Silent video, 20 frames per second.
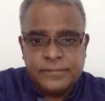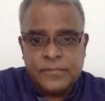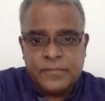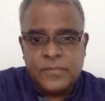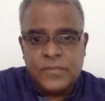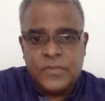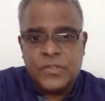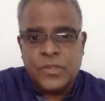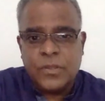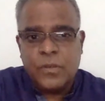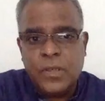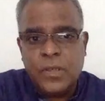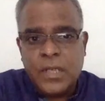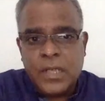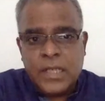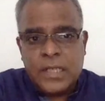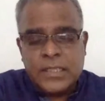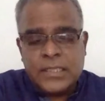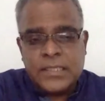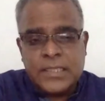So
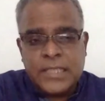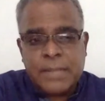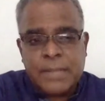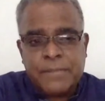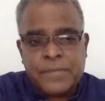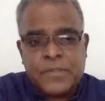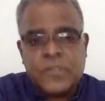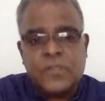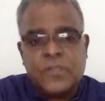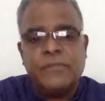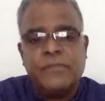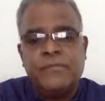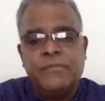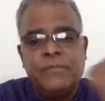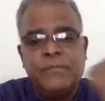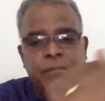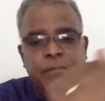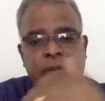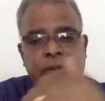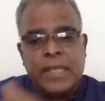steps of
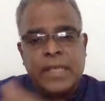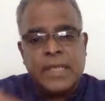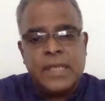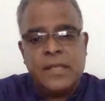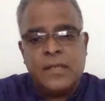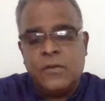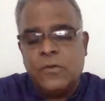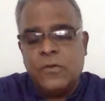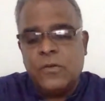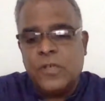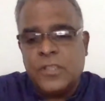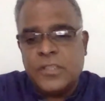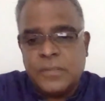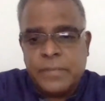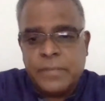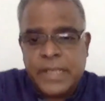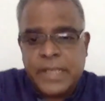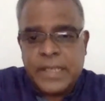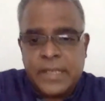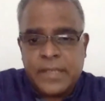making noodles
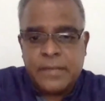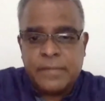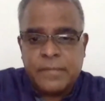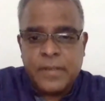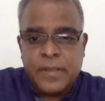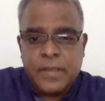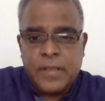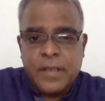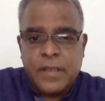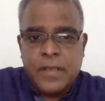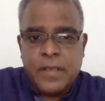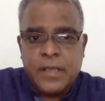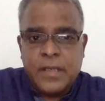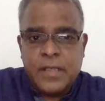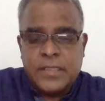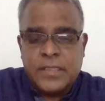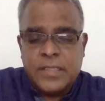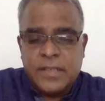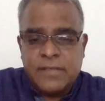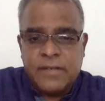making is
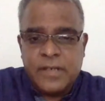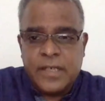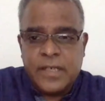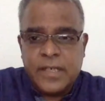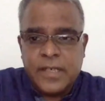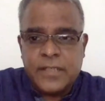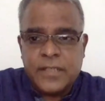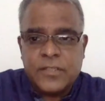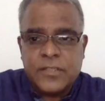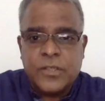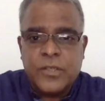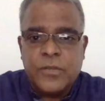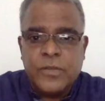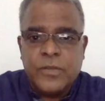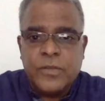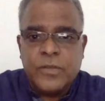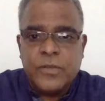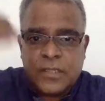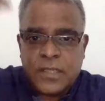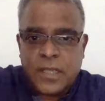given here. So you
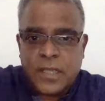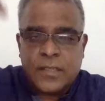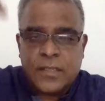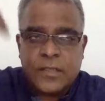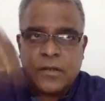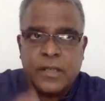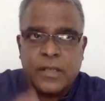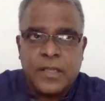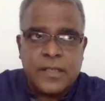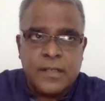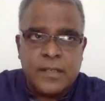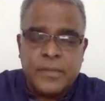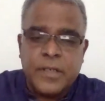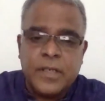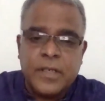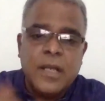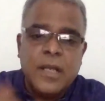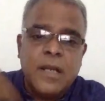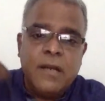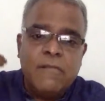need to start talking
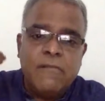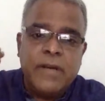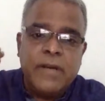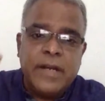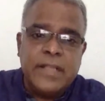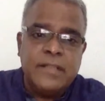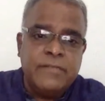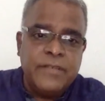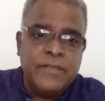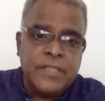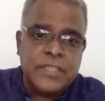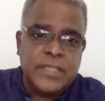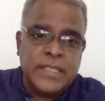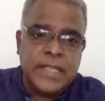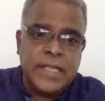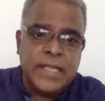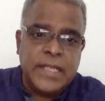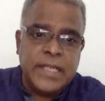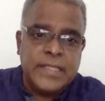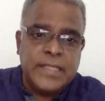about what is the first
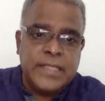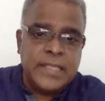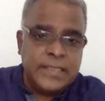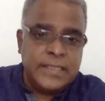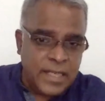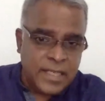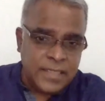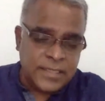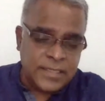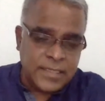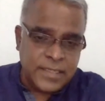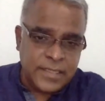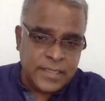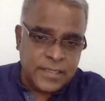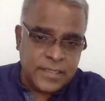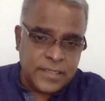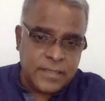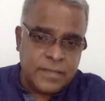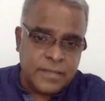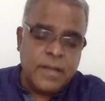stage and the last
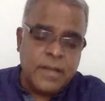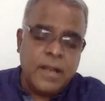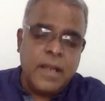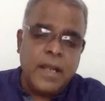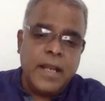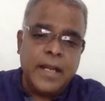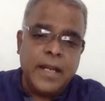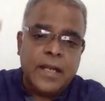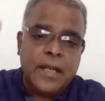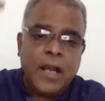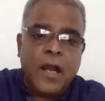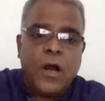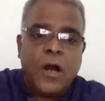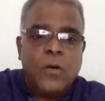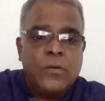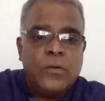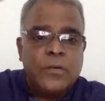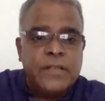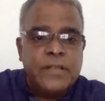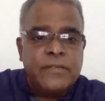stage, and
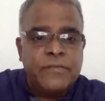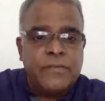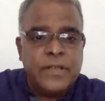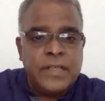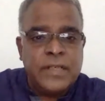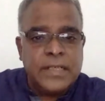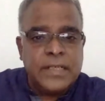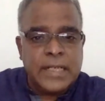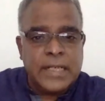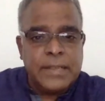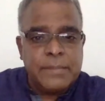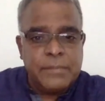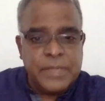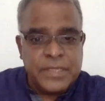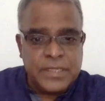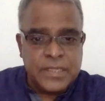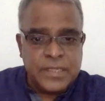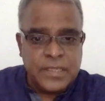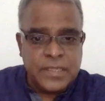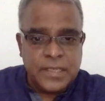how different
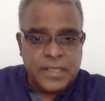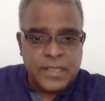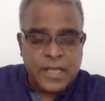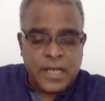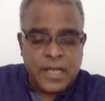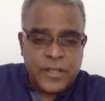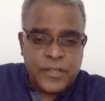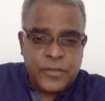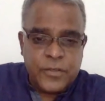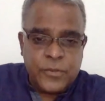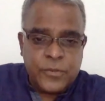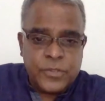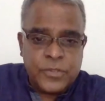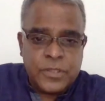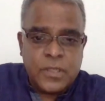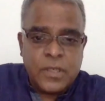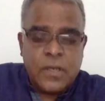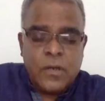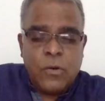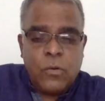machinery are used,
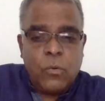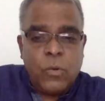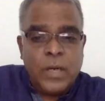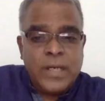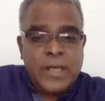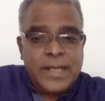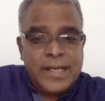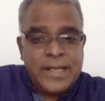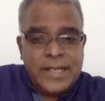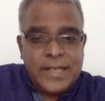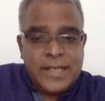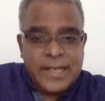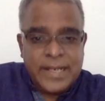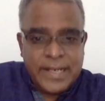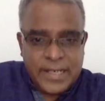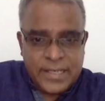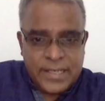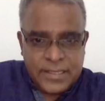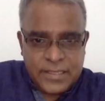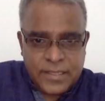what
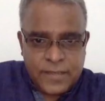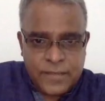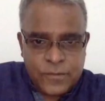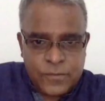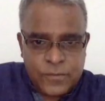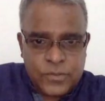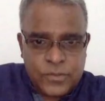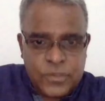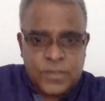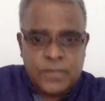ingredients are used.